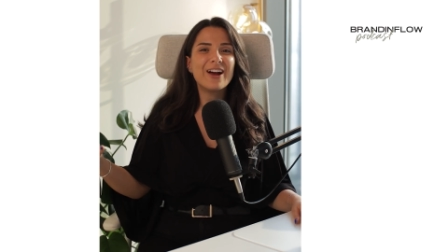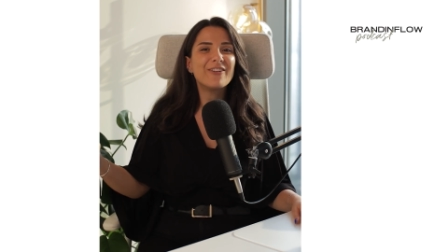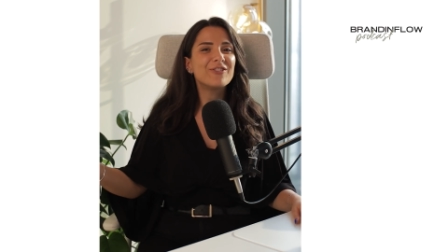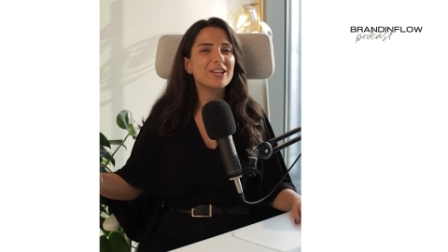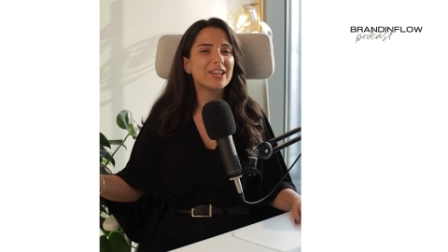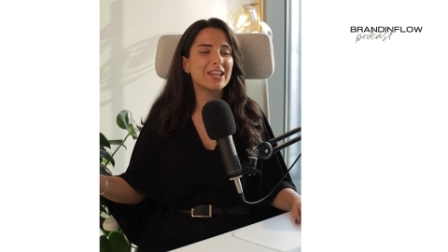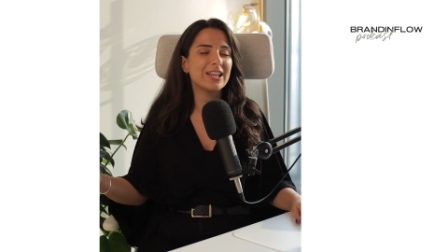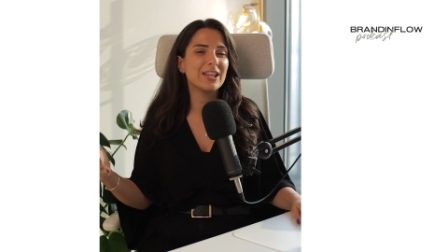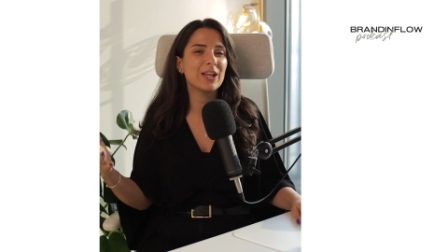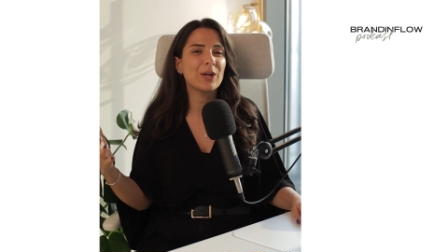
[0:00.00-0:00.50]

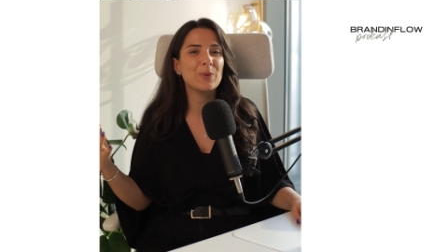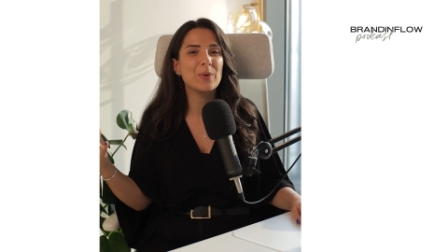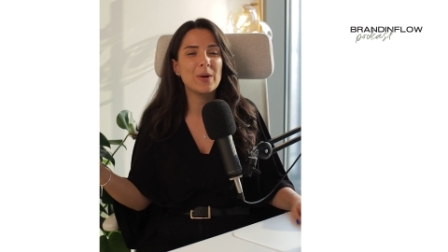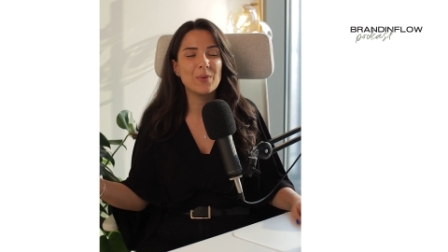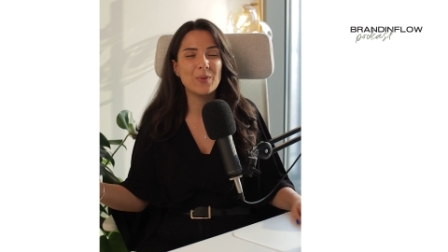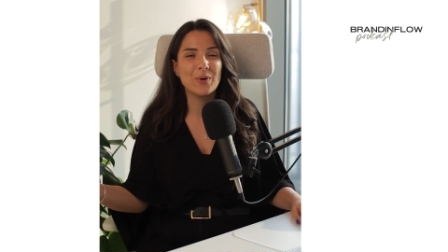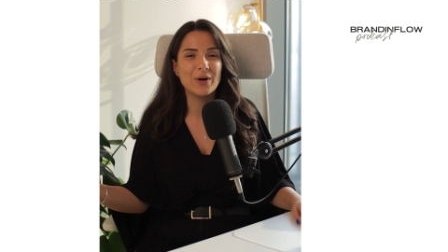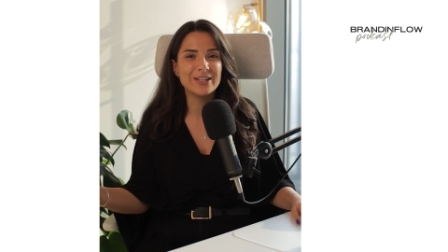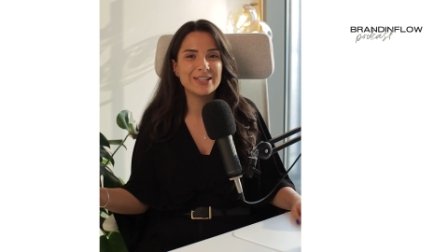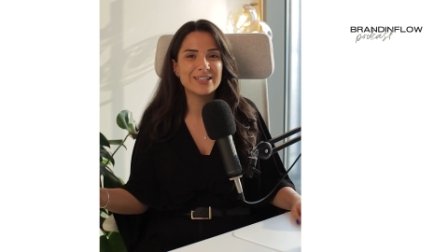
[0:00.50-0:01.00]
everything that
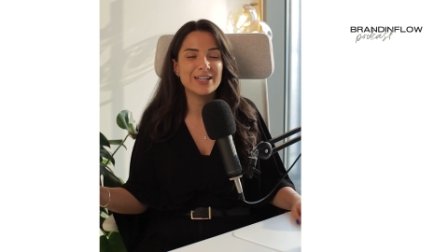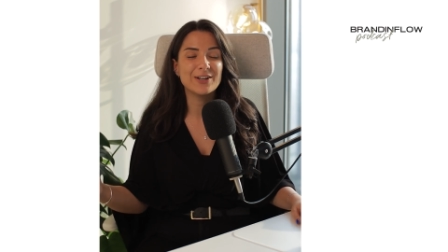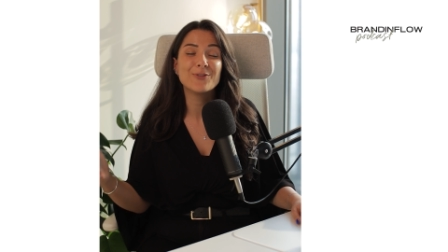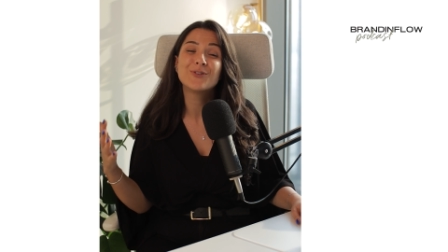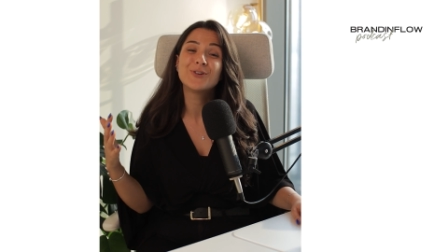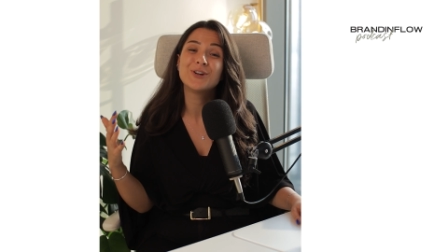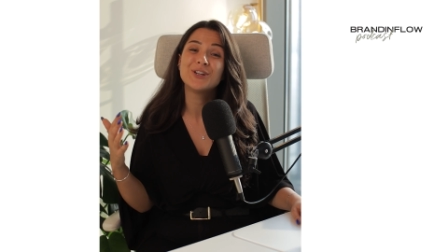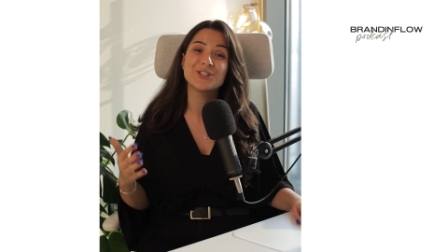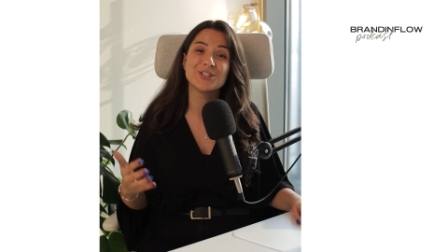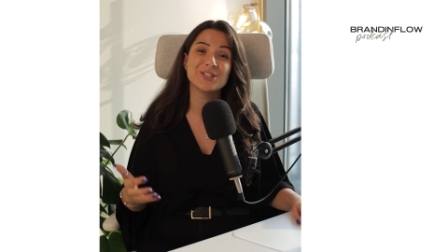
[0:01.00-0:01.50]
we want
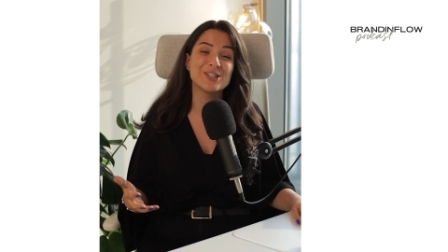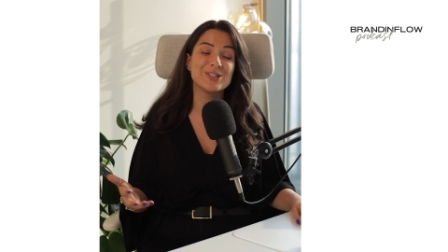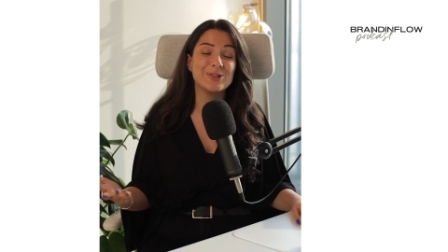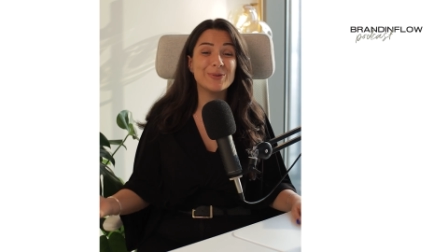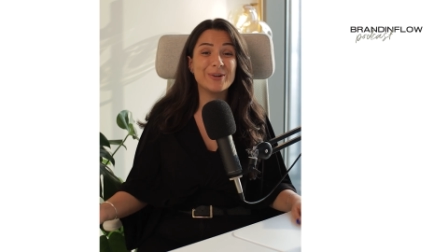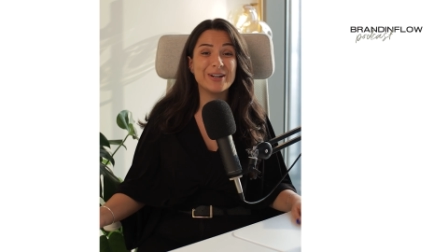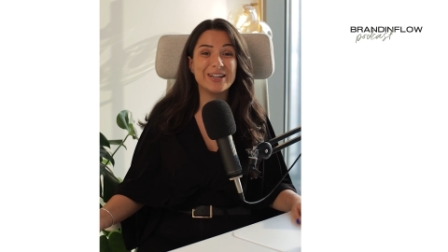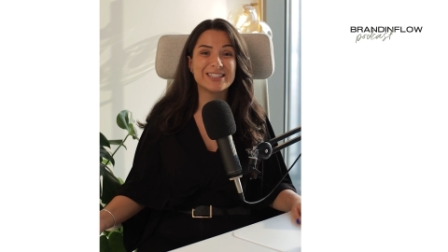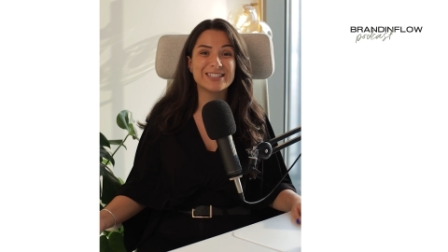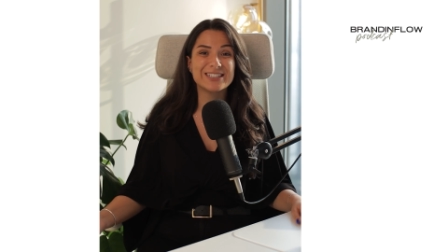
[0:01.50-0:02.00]
if we just
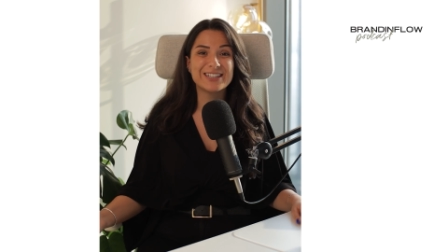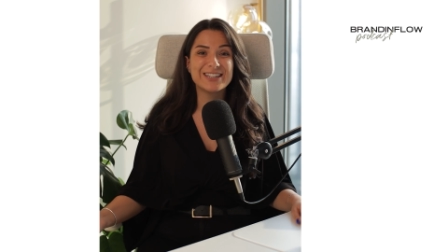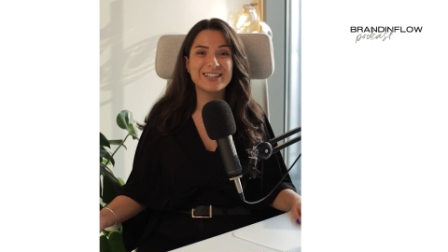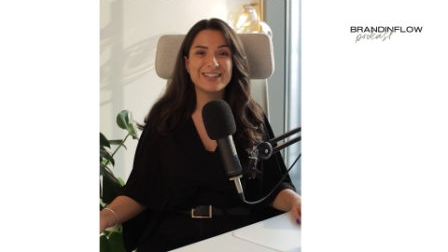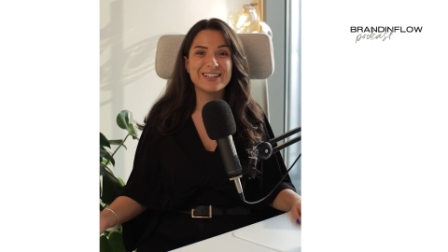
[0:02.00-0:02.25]
do it.